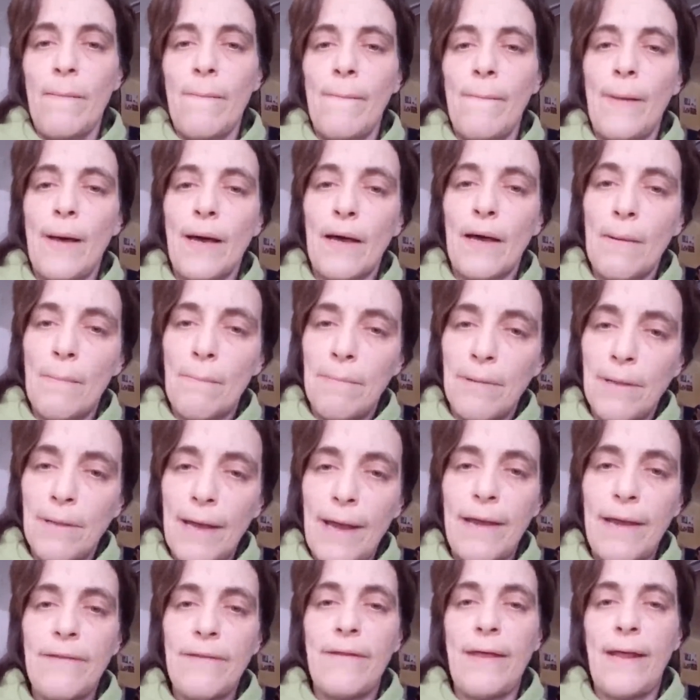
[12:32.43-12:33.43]
but
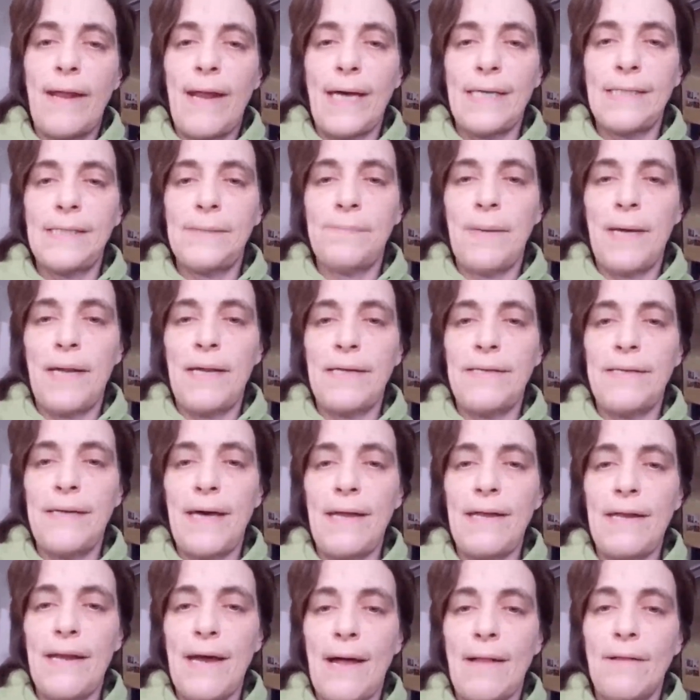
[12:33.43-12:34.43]
complained that I spent a
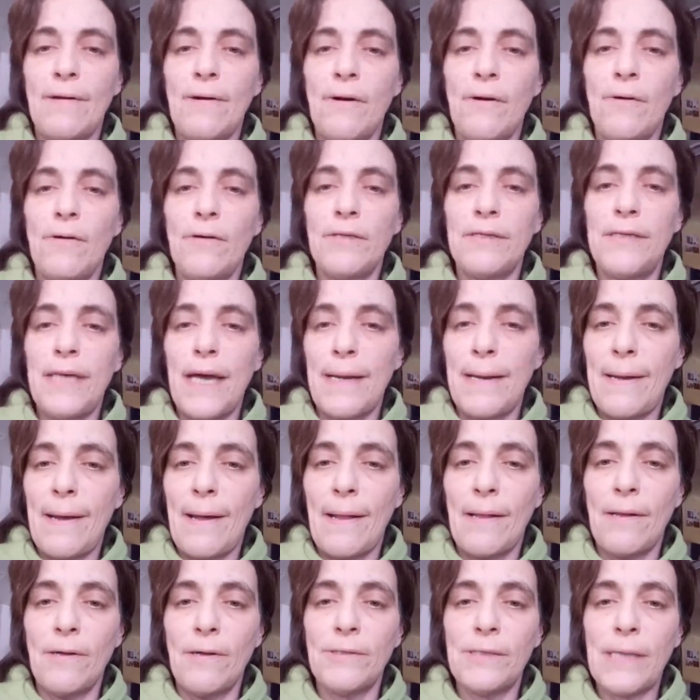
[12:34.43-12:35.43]

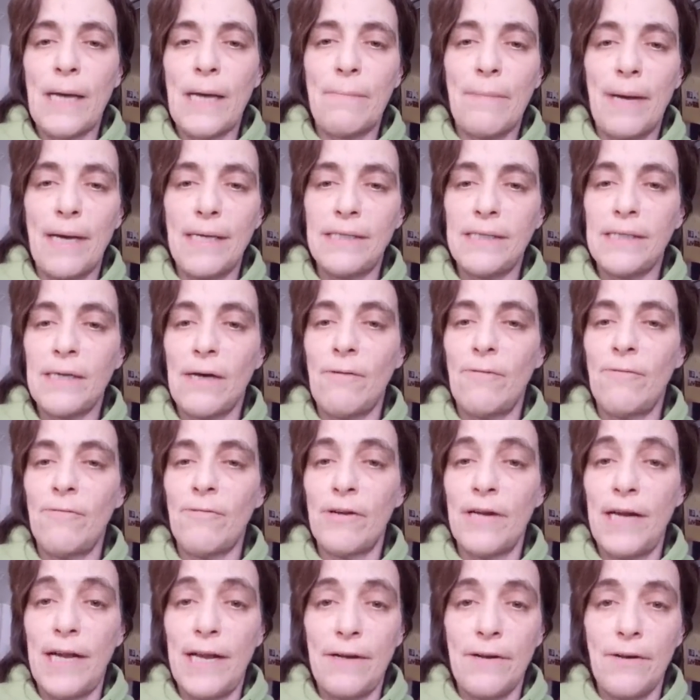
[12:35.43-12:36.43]
$10 on myself
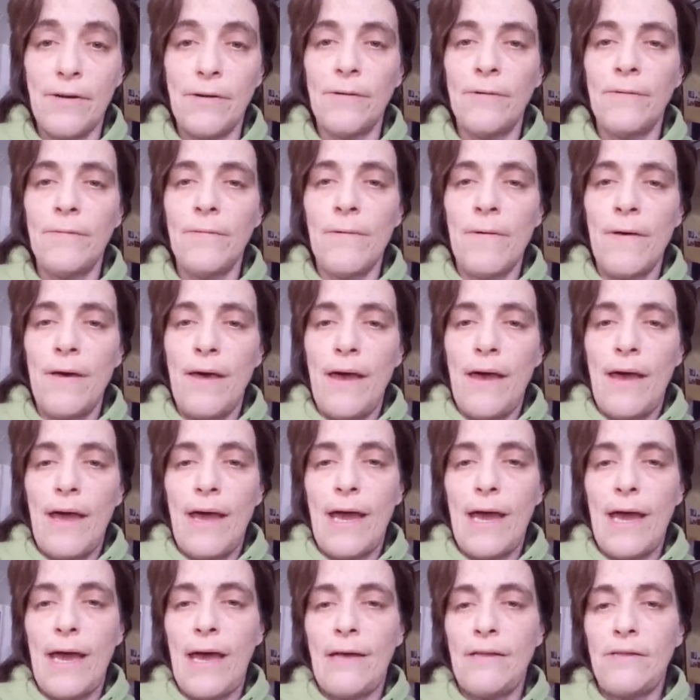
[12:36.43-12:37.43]
for dinner
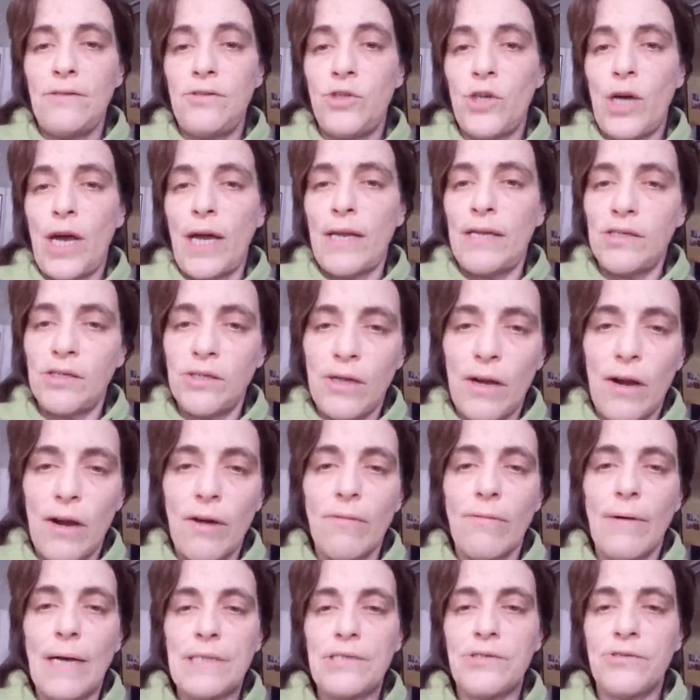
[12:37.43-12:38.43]
at China
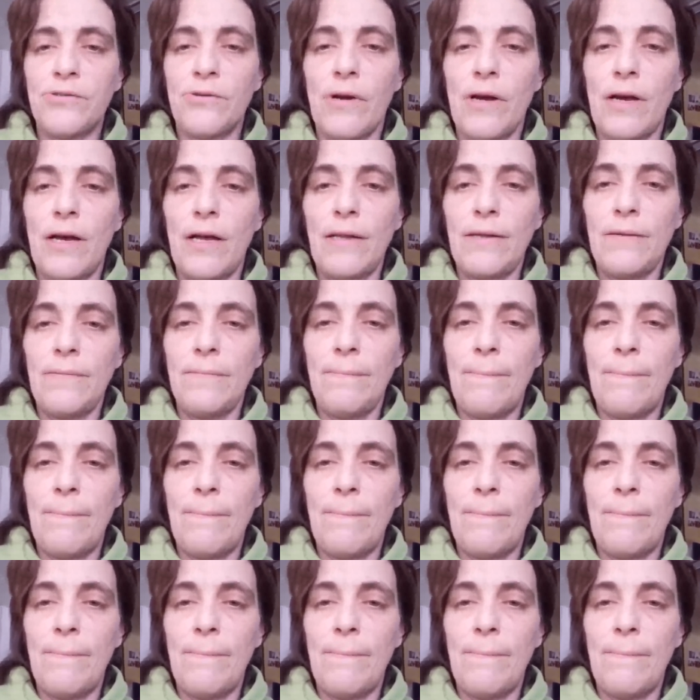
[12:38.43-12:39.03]
Star Restaurant.